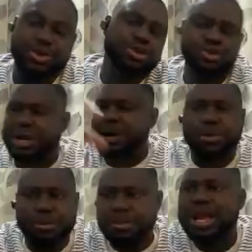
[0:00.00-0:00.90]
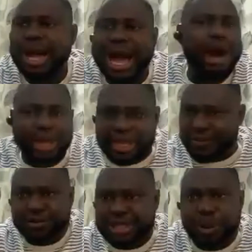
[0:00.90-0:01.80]
You come home. I will give
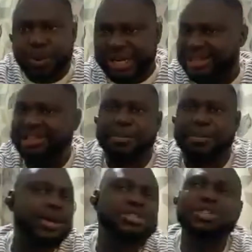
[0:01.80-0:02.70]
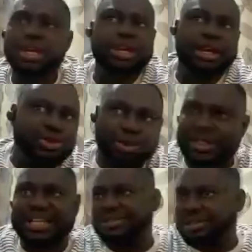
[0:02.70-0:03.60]
you the win, the 3 points. It will
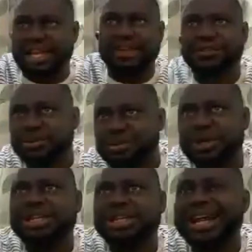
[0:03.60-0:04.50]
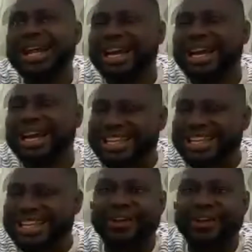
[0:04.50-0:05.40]
just give you that
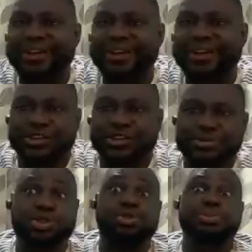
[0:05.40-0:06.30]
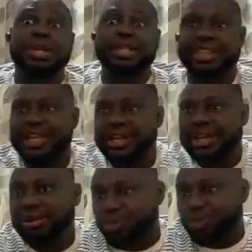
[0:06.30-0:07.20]
kind of space to breathe
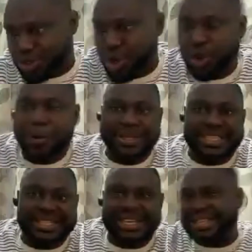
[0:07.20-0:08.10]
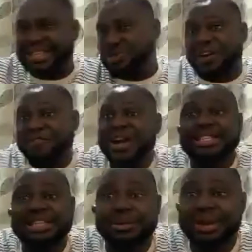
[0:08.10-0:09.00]
with your competitors that you are
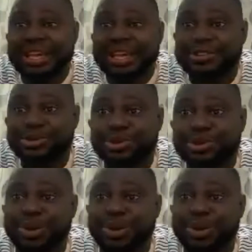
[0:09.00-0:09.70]
fighting the relegation zone.